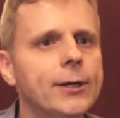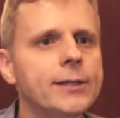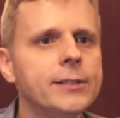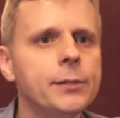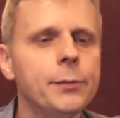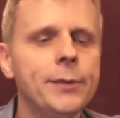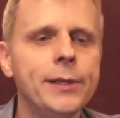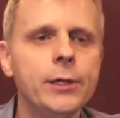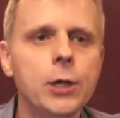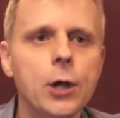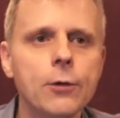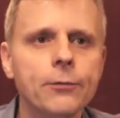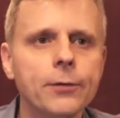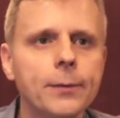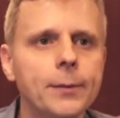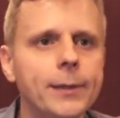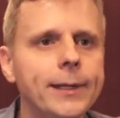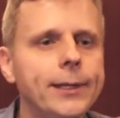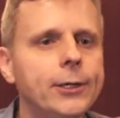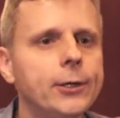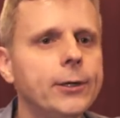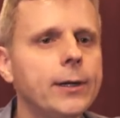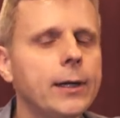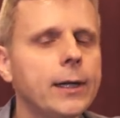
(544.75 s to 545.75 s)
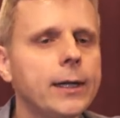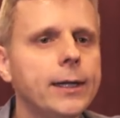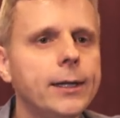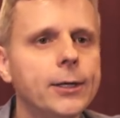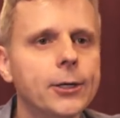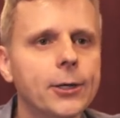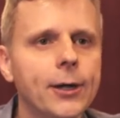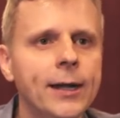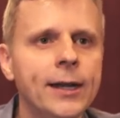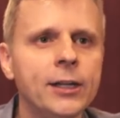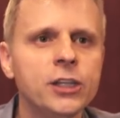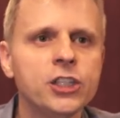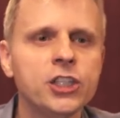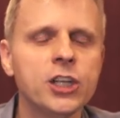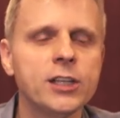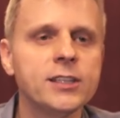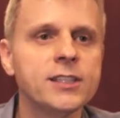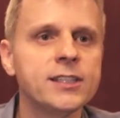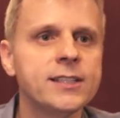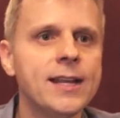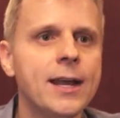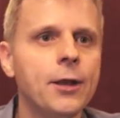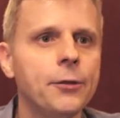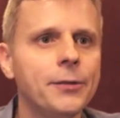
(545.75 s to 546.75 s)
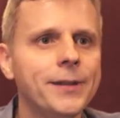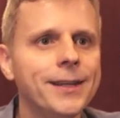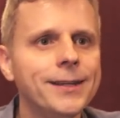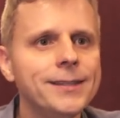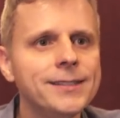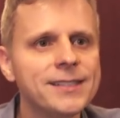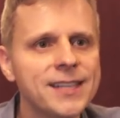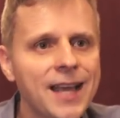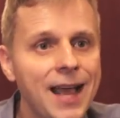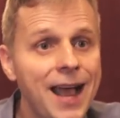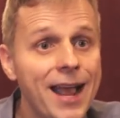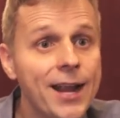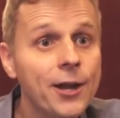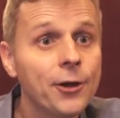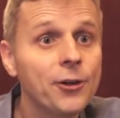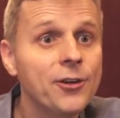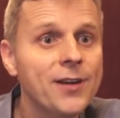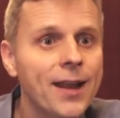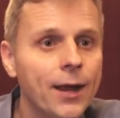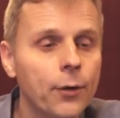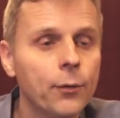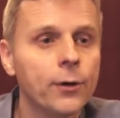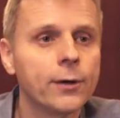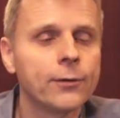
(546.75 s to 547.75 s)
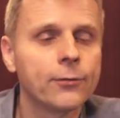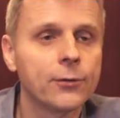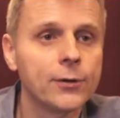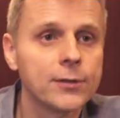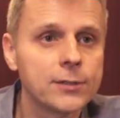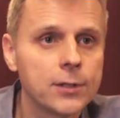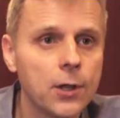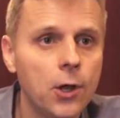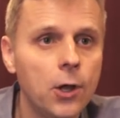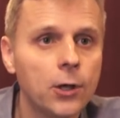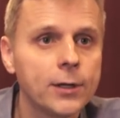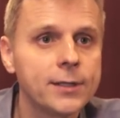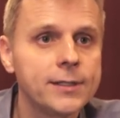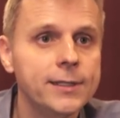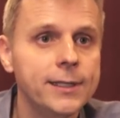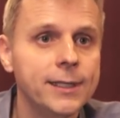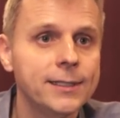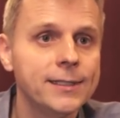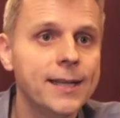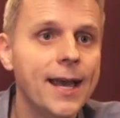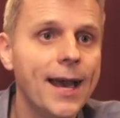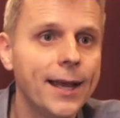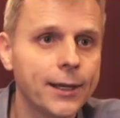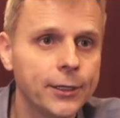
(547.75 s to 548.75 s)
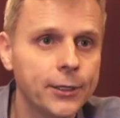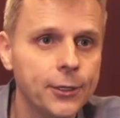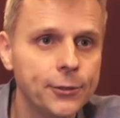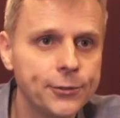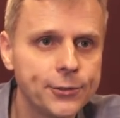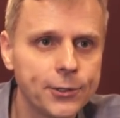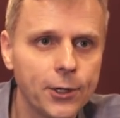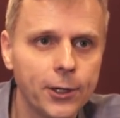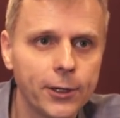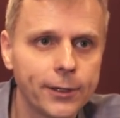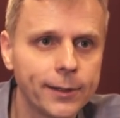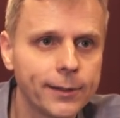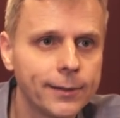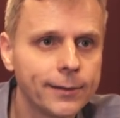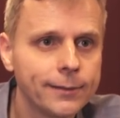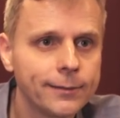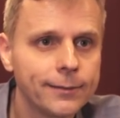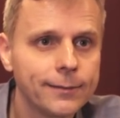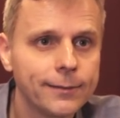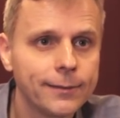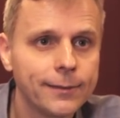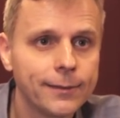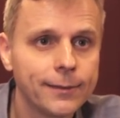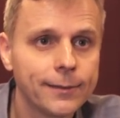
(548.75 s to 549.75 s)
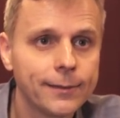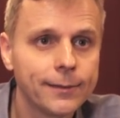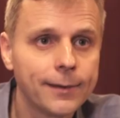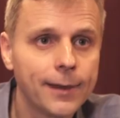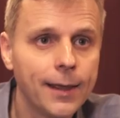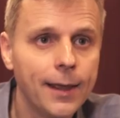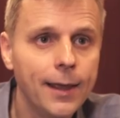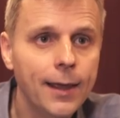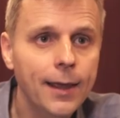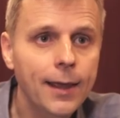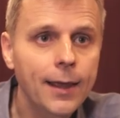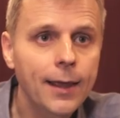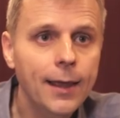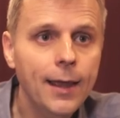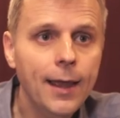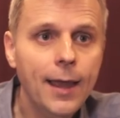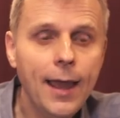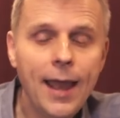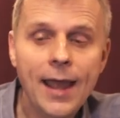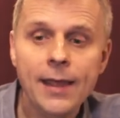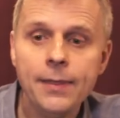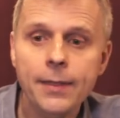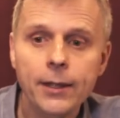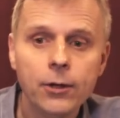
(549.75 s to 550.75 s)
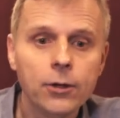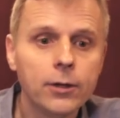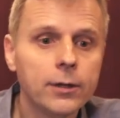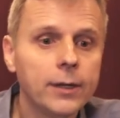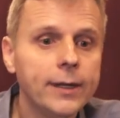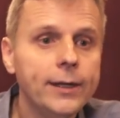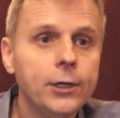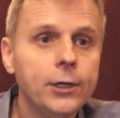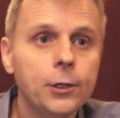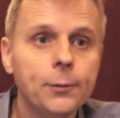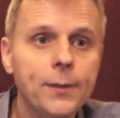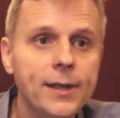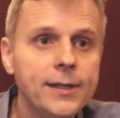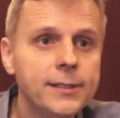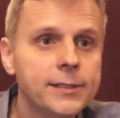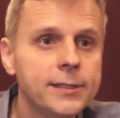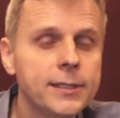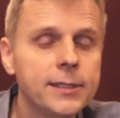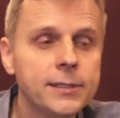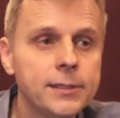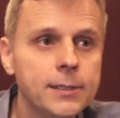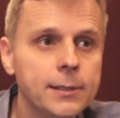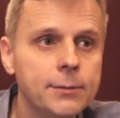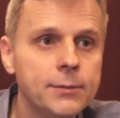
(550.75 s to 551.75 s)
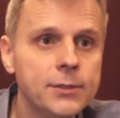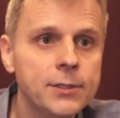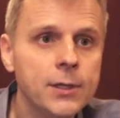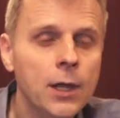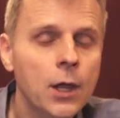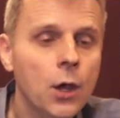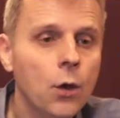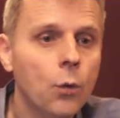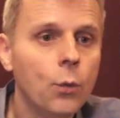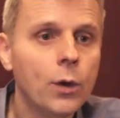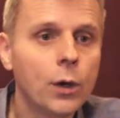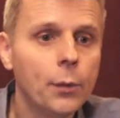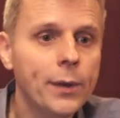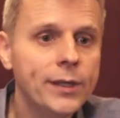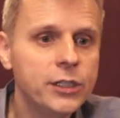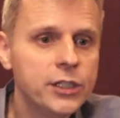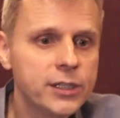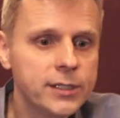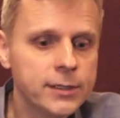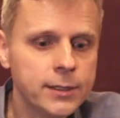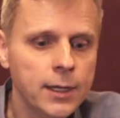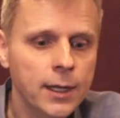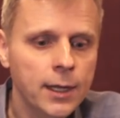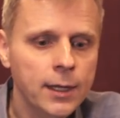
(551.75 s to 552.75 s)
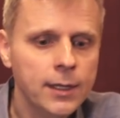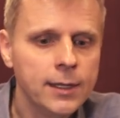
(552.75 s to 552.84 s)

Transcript: as we go from leader to leader, and it shuts down the entire network for as long as the attack goes on. And there are leader-based systems where we just